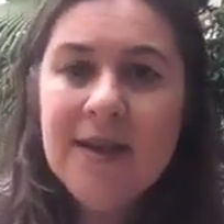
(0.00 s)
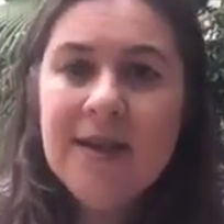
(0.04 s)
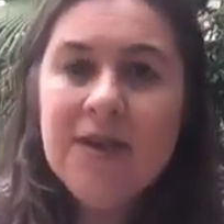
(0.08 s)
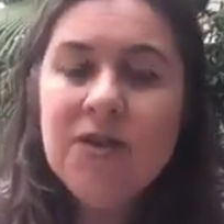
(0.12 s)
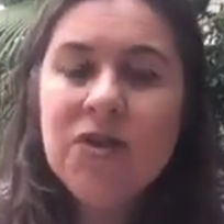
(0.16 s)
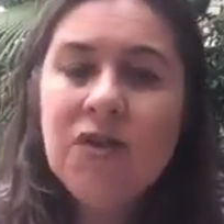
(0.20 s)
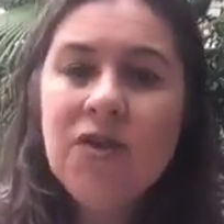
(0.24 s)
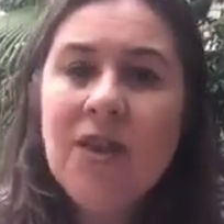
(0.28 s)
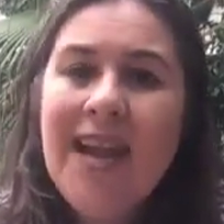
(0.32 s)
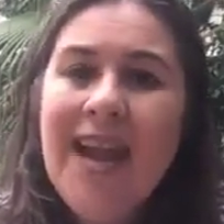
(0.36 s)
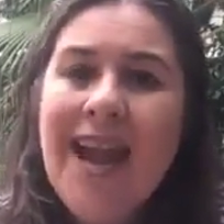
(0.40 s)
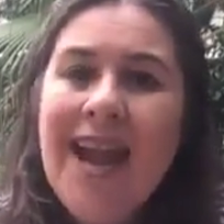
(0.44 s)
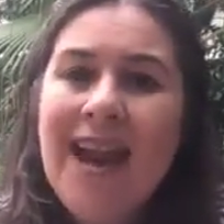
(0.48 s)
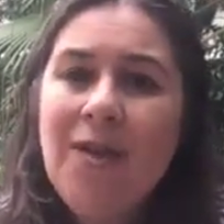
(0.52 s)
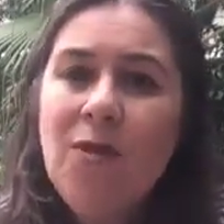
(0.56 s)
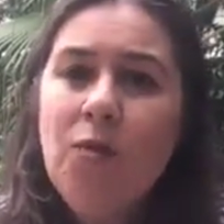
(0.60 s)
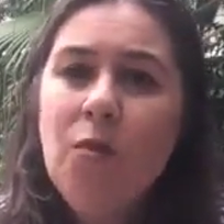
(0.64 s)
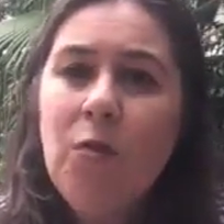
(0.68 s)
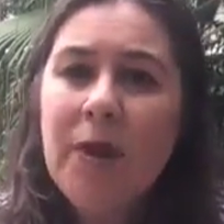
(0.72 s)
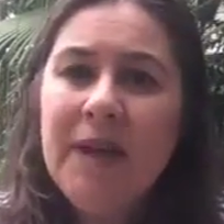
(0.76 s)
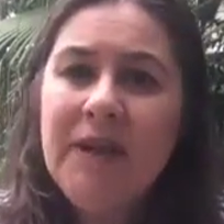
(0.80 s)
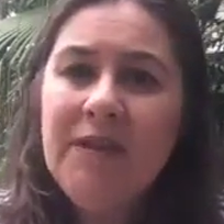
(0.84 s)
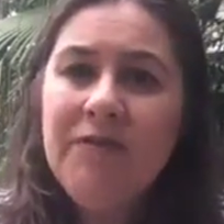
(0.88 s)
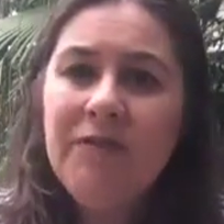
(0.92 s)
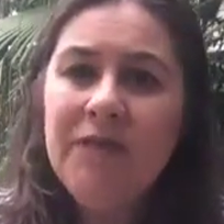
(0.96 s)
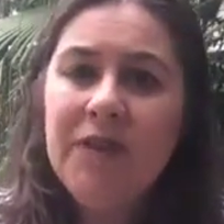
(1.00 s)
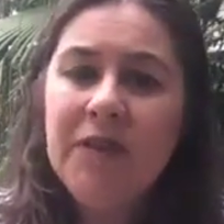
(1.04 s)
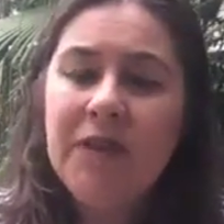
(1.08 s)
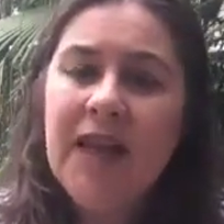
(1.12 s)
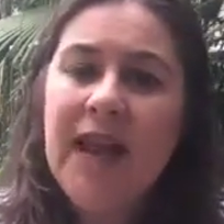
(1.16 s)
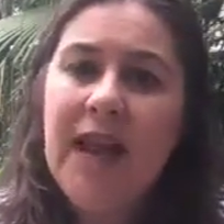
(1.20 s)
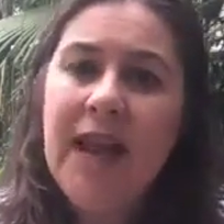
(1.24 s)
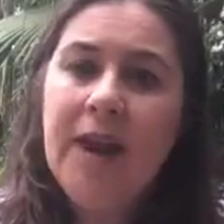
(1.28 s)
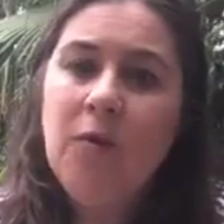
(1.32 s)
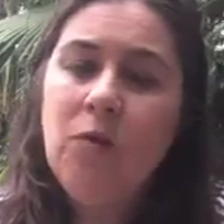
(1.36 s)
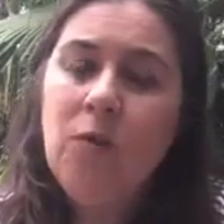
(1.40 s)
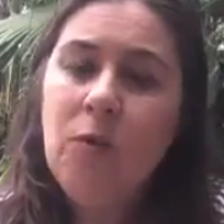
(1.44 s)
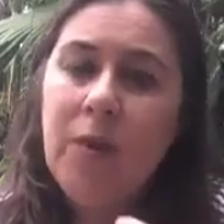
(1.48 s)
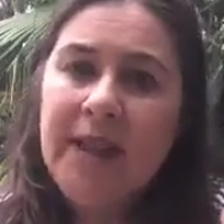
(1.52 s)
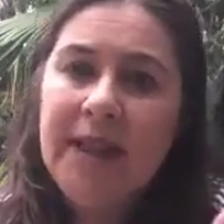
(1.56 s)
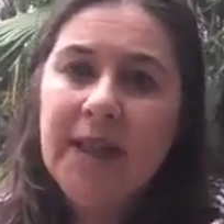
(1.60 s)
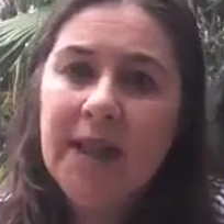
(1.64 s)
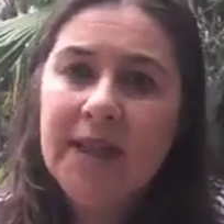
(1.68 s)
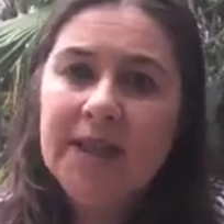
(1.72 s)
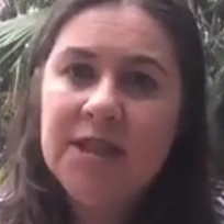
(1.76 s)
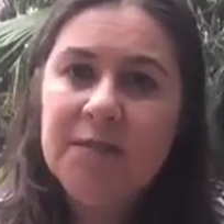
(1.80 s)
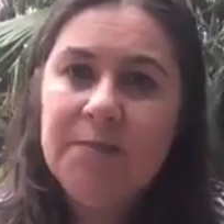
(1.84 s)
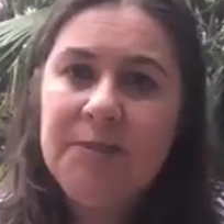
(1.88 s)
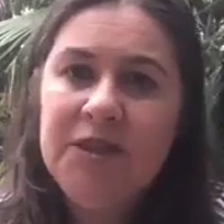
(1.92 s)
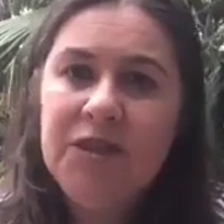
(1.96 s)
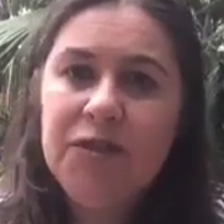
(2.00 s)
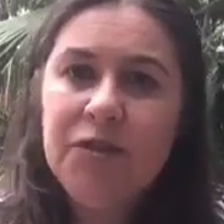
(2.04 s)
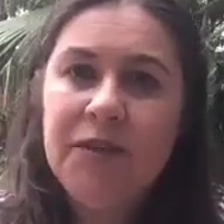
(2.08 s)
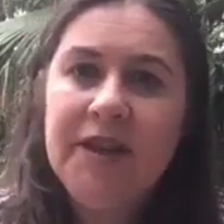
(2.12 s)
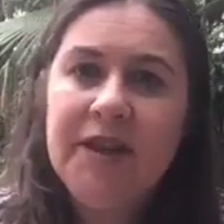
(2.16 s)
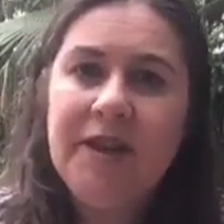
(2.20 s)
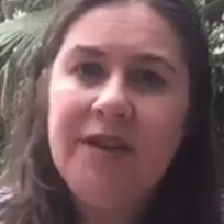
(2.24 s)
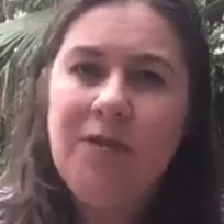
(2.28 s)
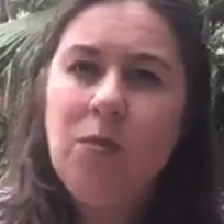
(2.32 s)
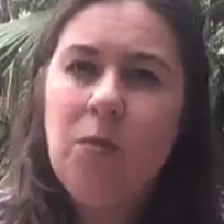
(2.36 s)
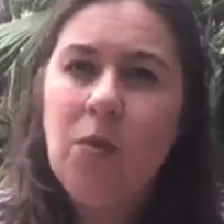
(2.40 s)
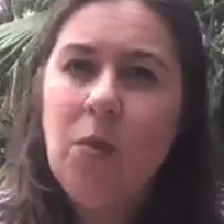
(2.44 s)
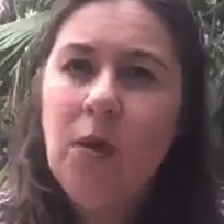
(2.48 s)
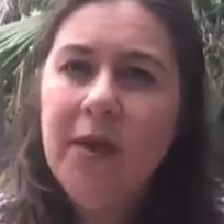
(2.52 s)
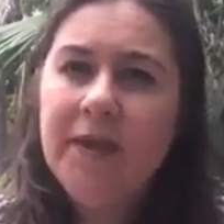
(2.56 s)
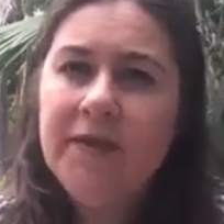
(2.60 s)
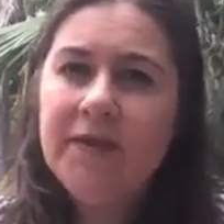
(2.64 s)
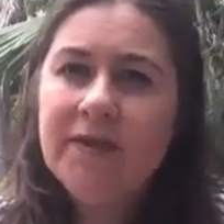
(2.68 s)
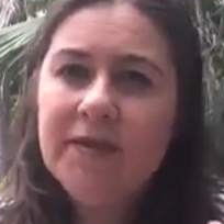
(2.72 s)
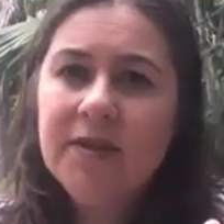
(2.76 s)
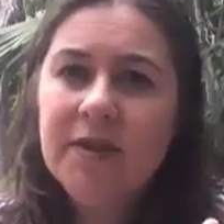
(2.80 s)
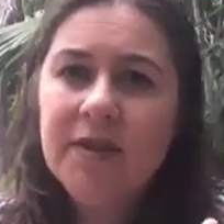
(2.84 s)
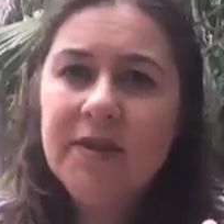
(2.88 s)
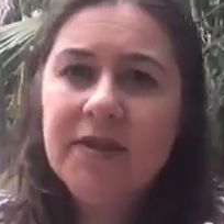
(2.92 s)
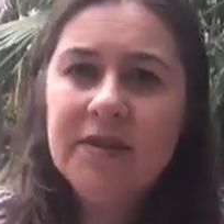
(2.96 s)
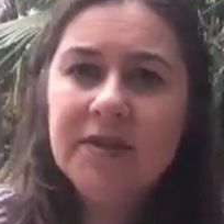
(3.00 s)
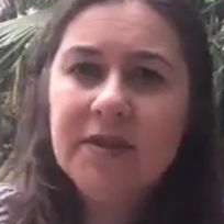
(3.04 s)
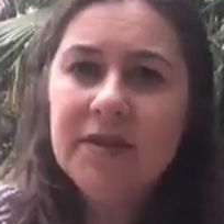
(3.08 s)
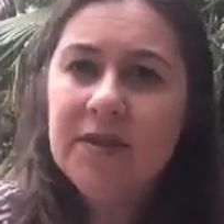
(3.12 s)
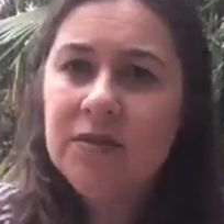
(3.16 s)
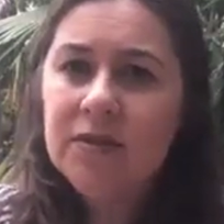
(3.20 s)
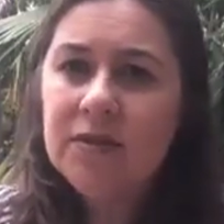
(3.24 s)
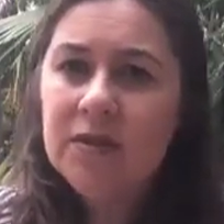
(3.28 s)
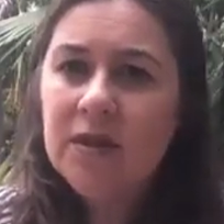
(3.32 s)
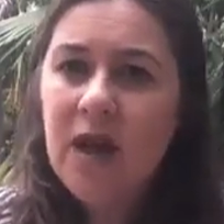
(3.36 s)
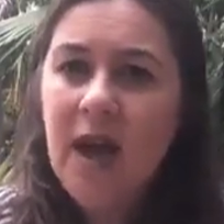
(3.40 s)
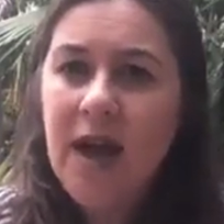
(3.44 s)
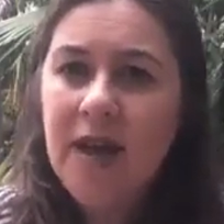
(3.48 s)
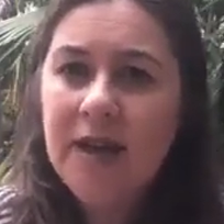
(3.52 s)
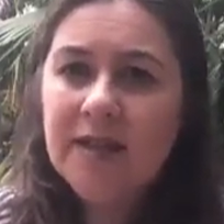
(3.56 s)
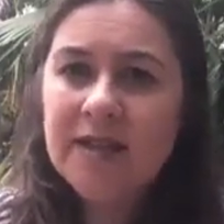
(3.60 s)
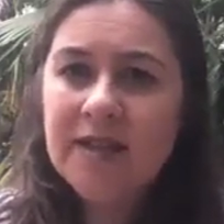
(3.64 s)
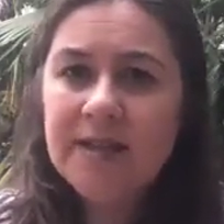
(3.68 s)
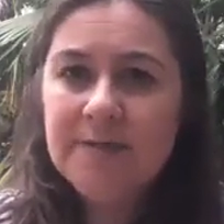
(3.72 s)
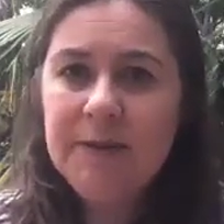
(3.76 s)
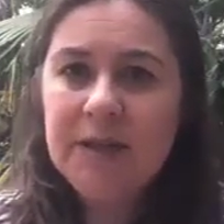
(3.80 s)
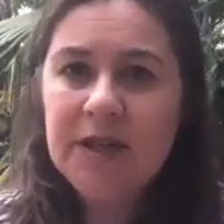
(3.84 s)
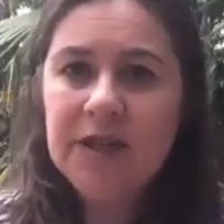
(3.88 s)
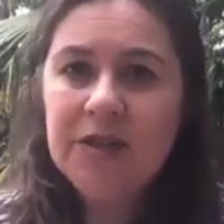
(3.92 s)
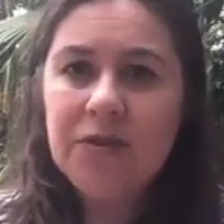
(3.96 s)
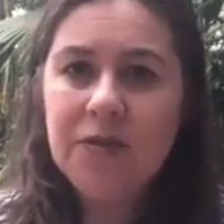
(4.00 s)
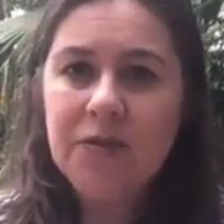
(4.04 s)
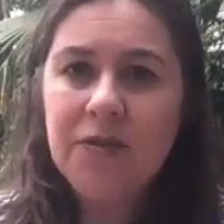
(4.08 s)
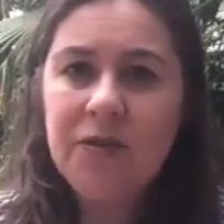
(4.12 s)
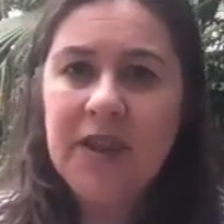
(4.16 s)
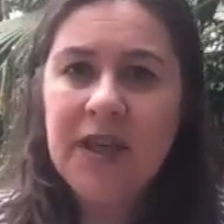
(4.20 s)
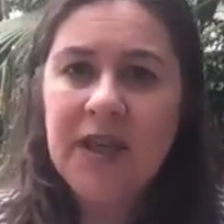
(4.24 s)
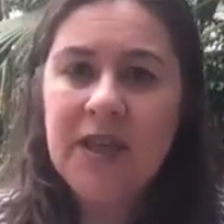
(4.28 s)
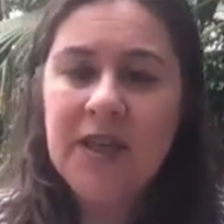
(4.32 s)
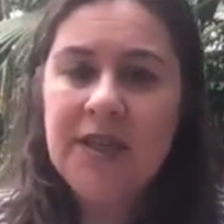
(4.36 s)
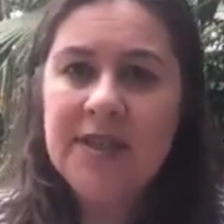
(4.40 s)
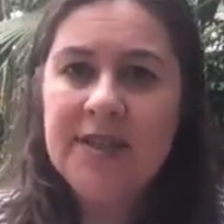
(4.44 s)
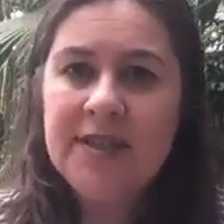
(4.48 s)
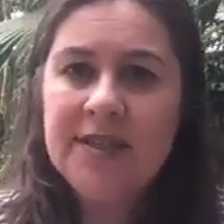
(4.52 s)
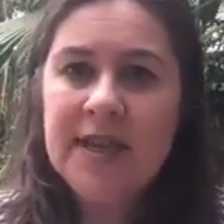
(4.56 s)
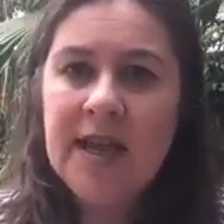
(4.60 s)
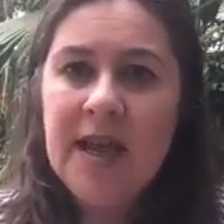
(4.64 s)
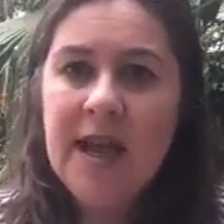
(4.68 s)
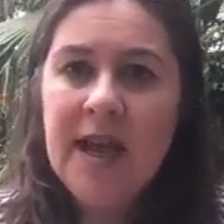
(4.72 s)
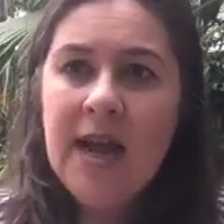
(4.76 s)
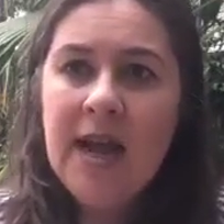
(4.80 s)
So how do we feel? How do we like to be treated? What's those kind of special things